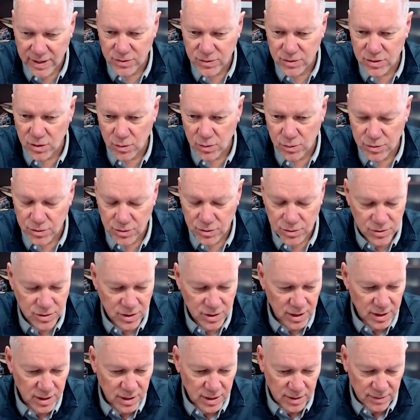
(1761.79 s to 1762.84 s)
soldiers
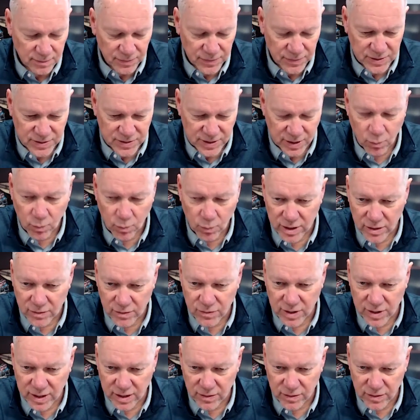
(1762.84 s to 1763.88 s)
to say, what do you
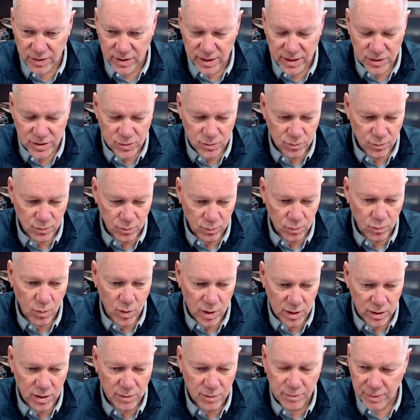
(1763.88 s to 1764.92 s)
think of this?
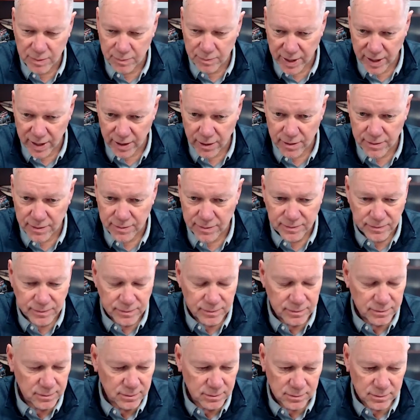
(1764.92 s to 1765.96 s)
What could be better?
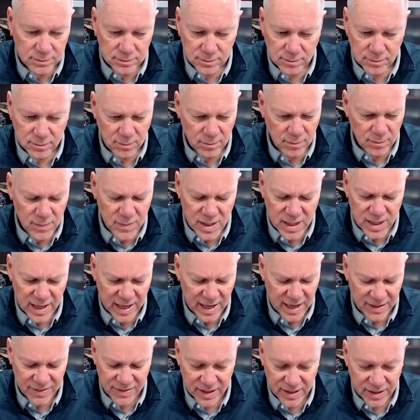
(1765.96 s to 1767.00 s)

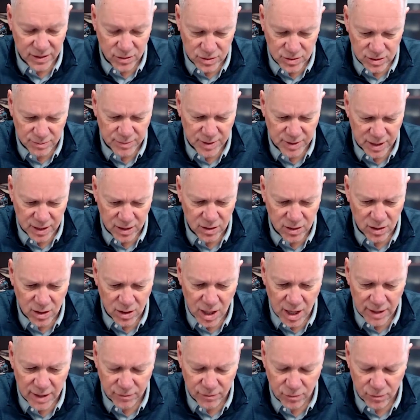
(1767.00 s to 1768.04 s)
And I think there's been a
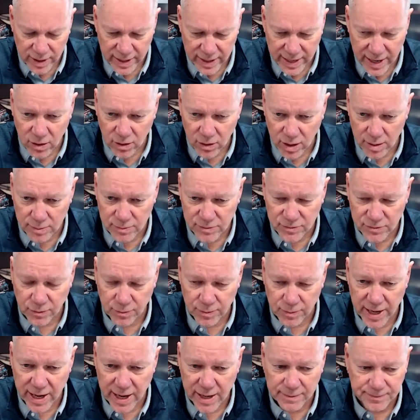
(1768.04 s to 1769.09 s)
lot of great outcomes from
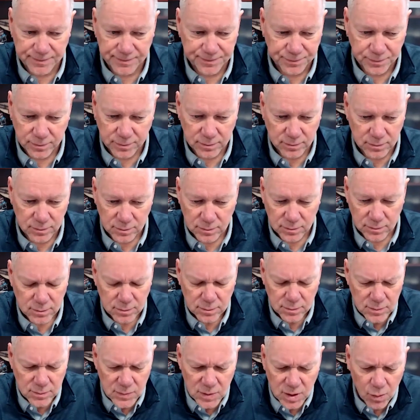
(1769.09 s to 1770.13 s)
that.
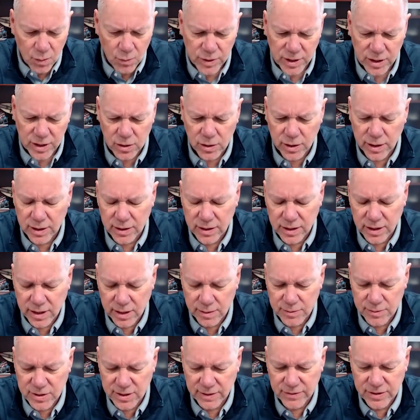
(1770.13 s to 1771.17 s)
When you look at the
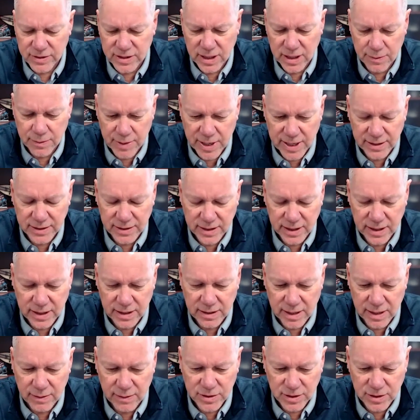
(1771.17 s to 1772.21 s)
M17, M18,
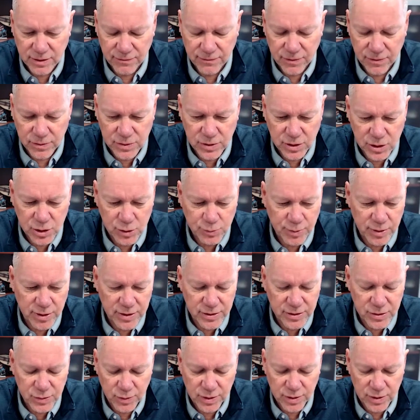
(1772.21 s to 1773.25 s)
that was our first
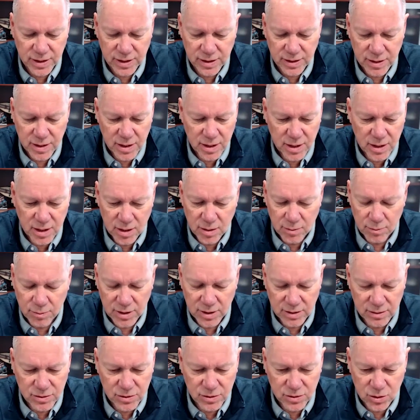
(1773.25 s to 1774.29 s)
experience with it.
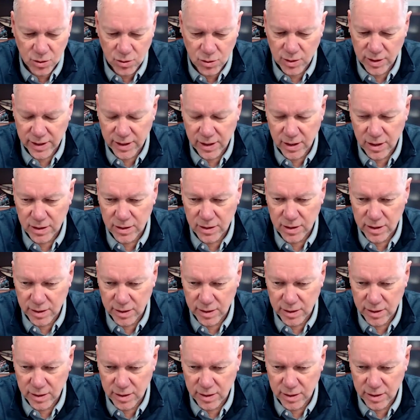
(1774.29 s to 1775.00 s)
But certainly on the